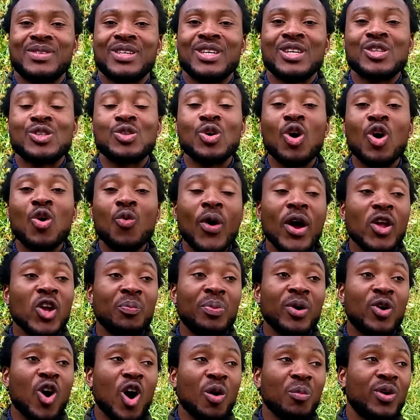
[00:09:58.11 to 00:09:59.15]
So when you
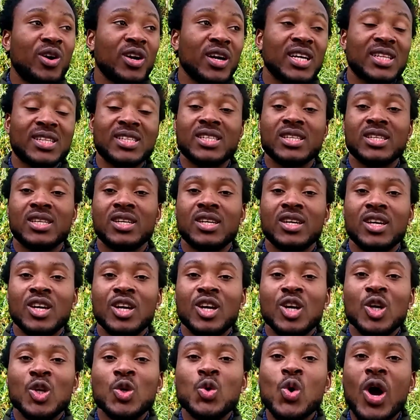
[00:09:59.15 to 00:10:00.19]
become great,
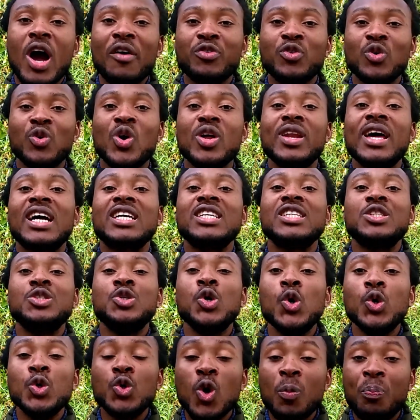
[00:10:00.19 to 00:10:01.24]
you have to know that
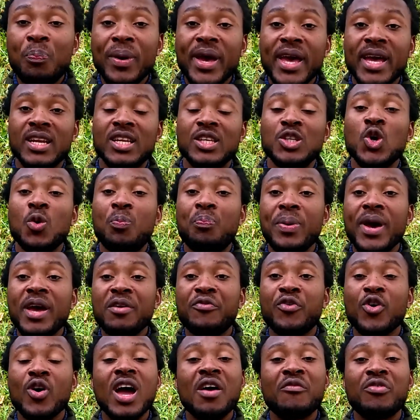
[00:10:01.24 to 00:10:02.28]
you paid
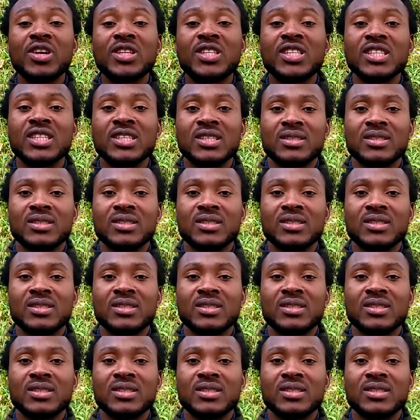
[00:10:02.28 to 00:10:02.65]
for everything.